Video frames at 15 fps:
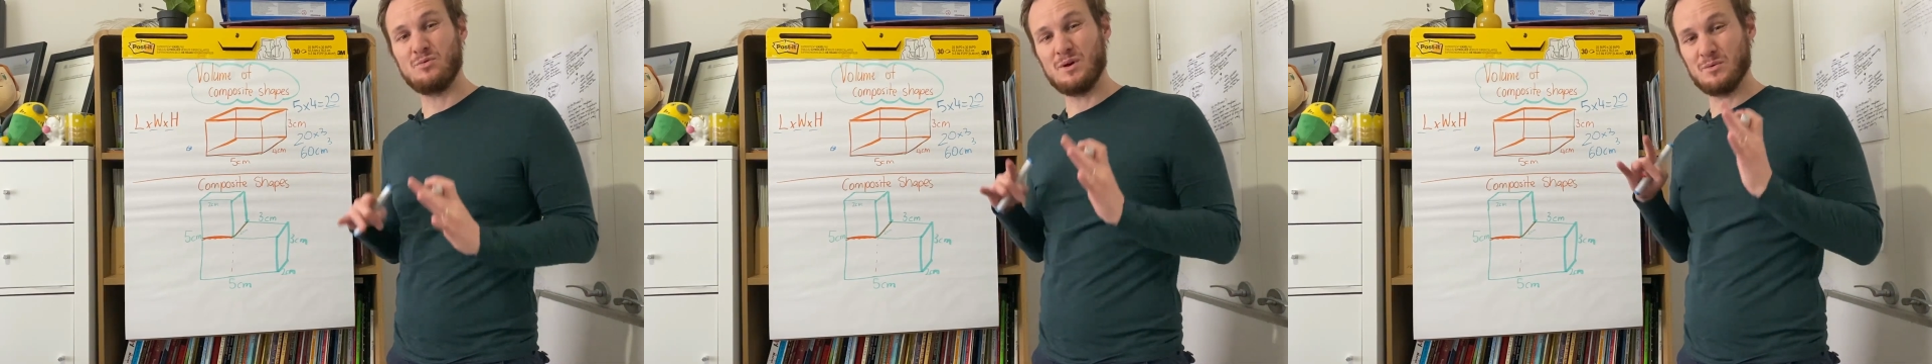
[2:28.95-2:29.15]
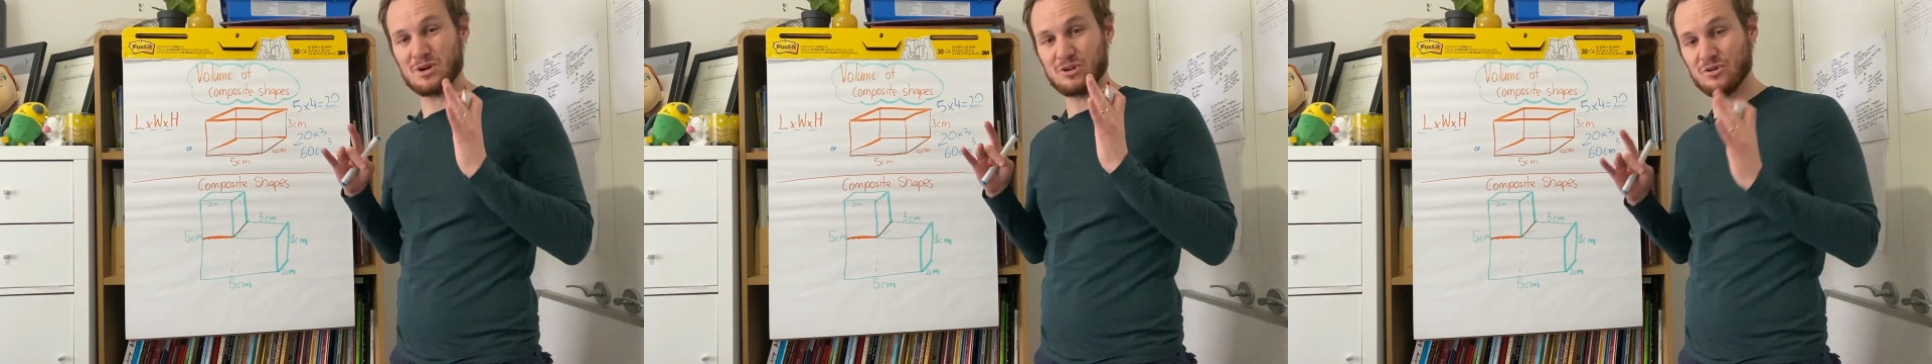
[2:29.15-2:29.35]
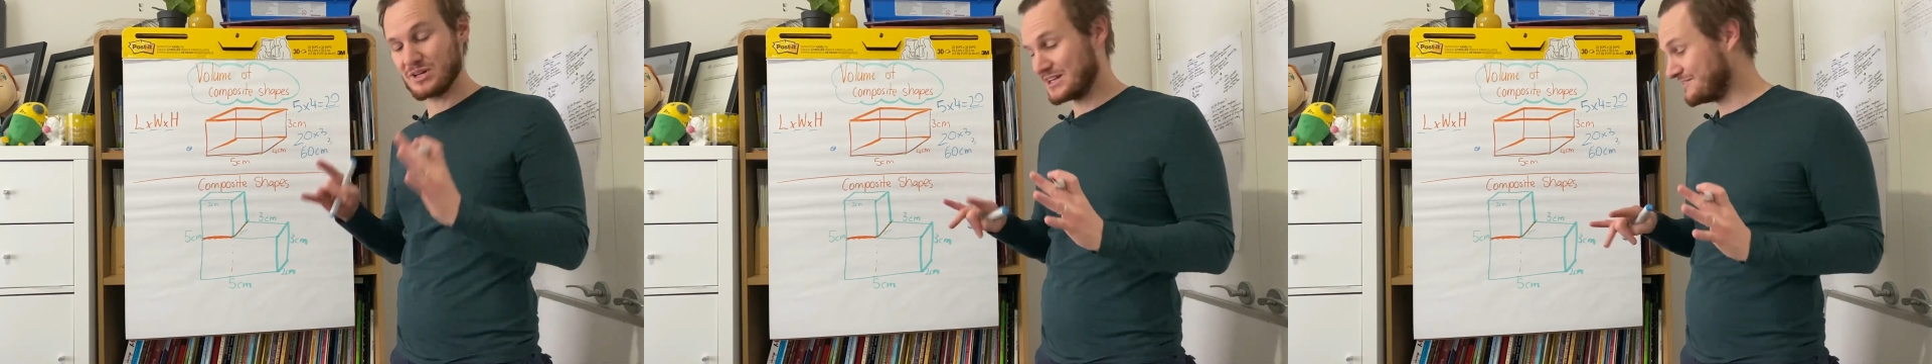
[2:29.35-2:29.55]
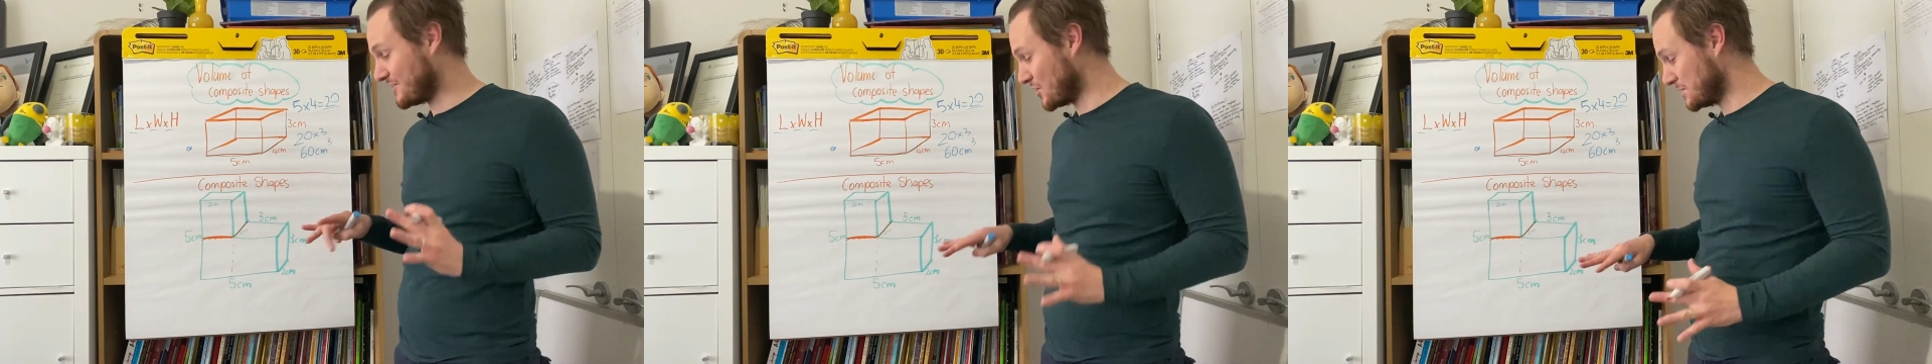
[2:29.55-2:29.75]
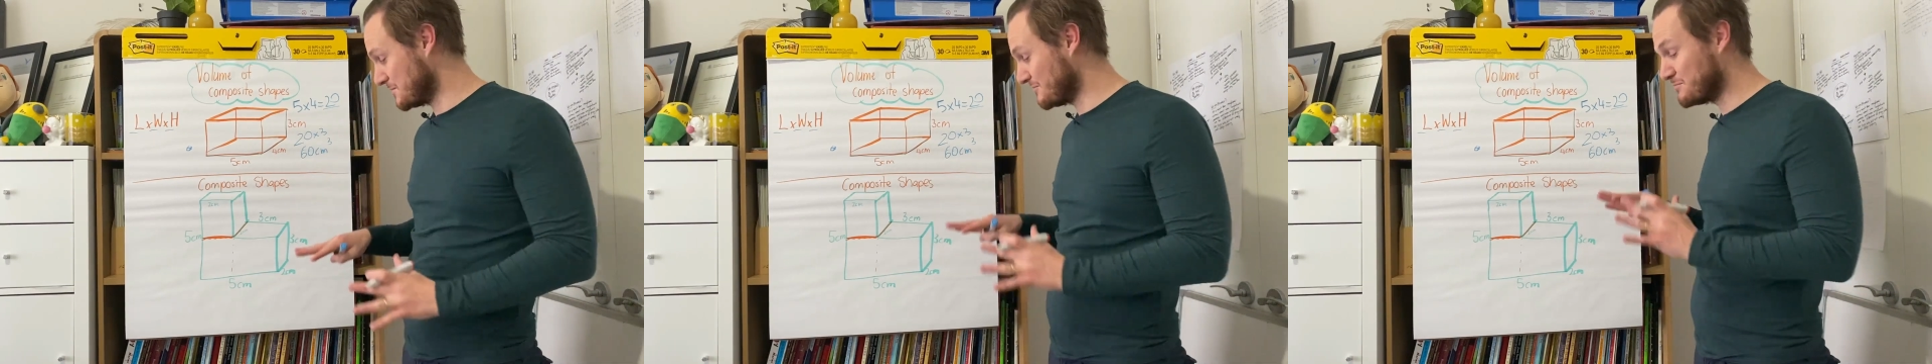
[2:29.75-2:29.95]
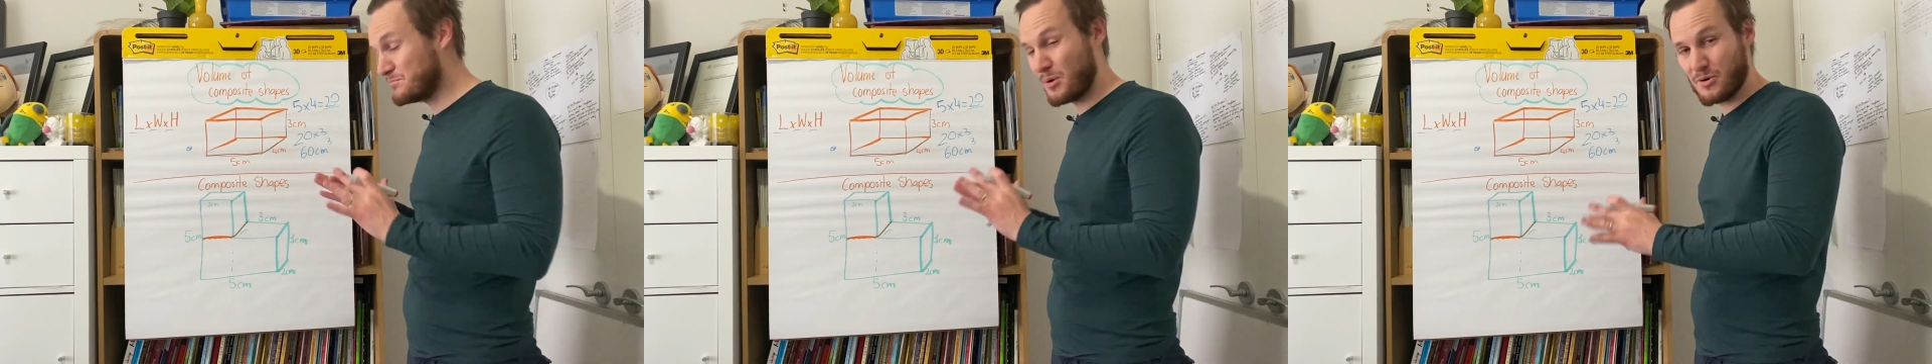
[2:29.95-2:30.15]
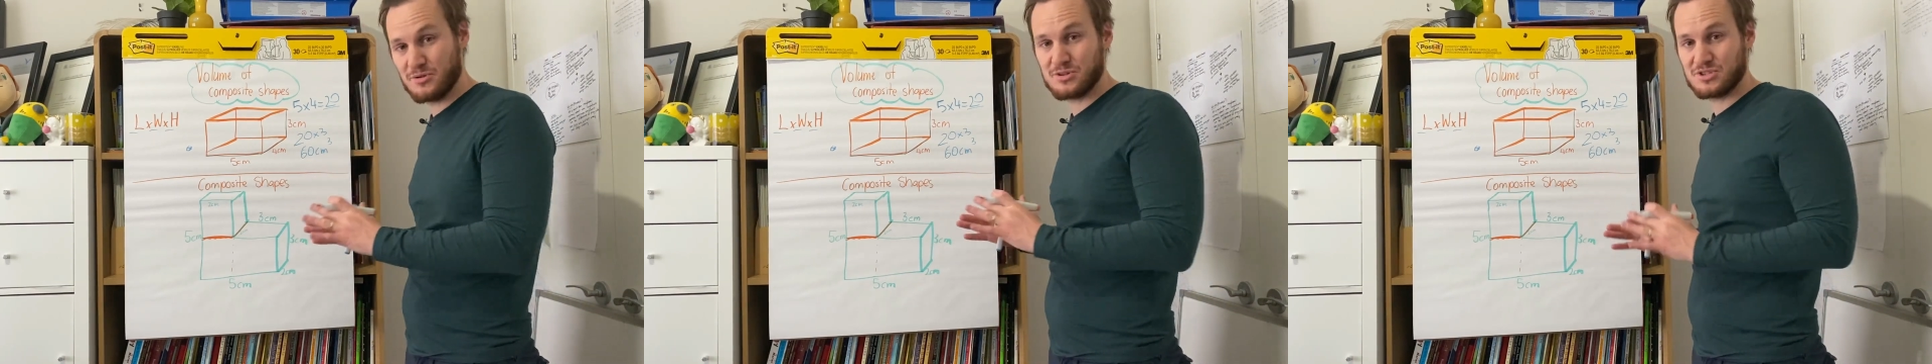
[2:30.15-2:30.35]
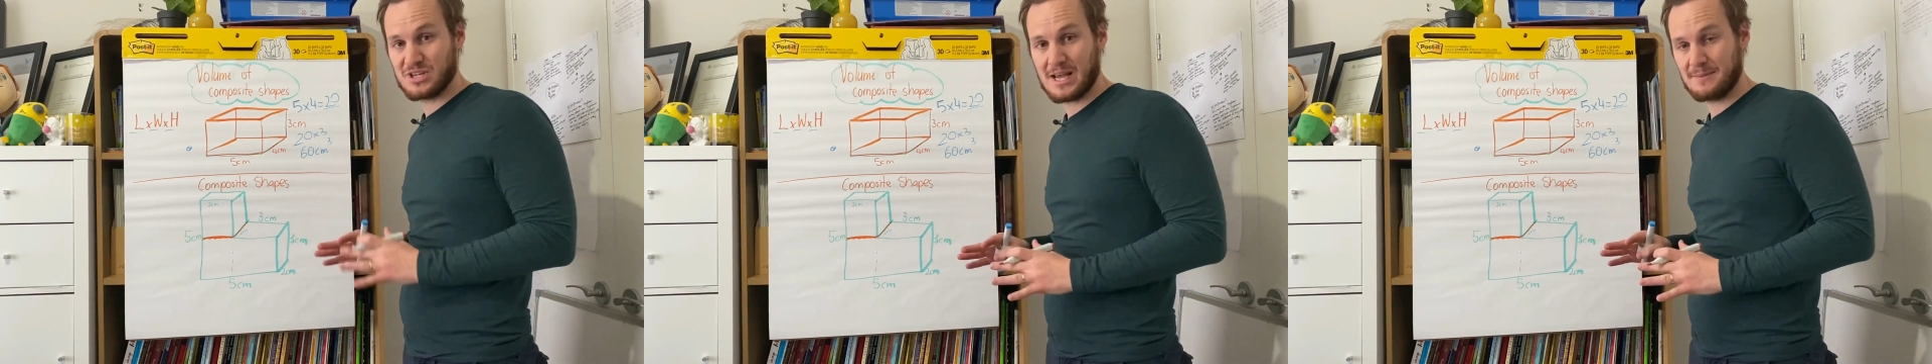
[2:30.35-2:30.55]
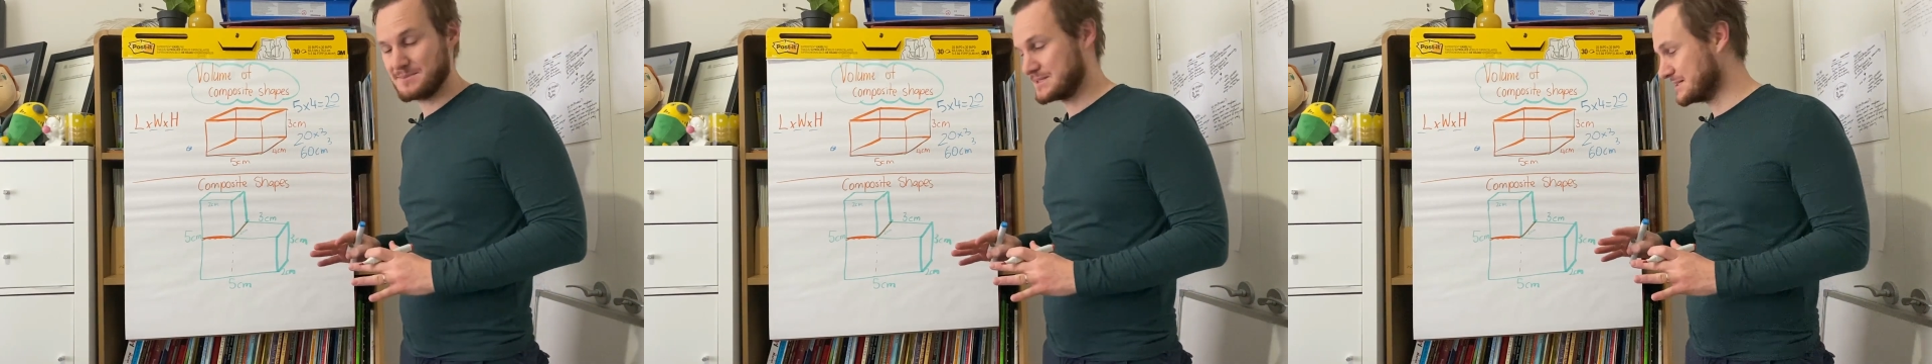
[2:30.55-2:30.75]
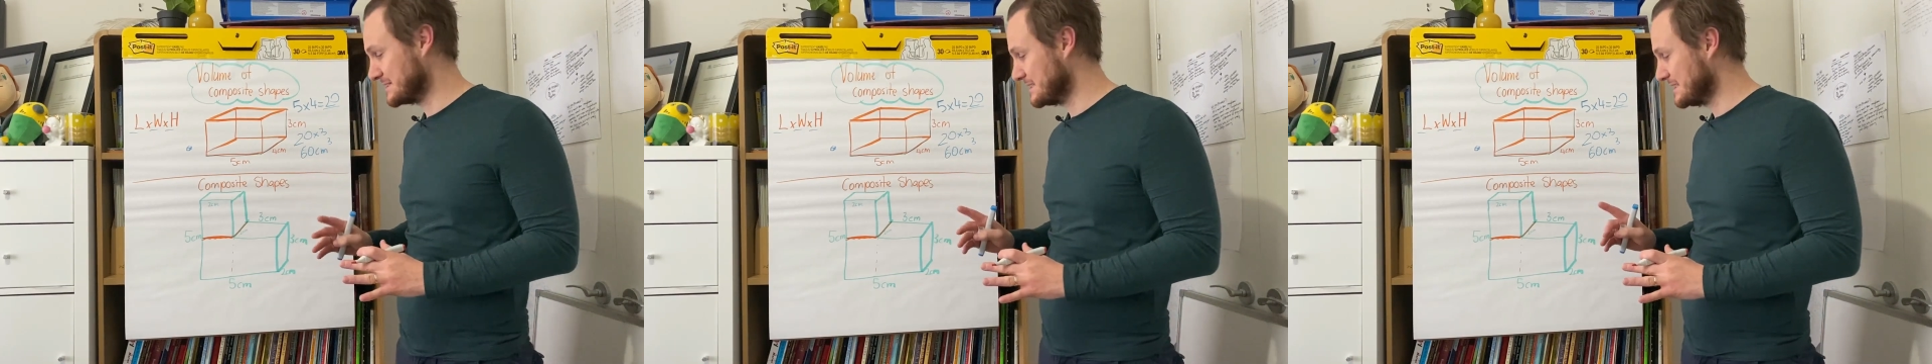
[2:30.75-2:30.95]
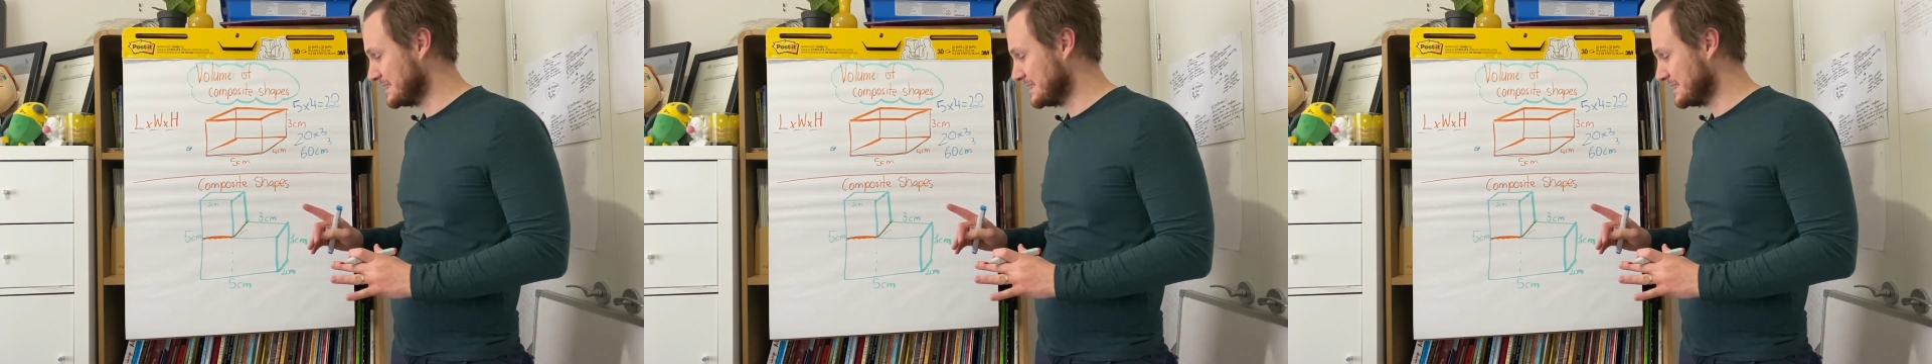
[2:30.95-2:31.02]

we want to look at the volume of both shapes.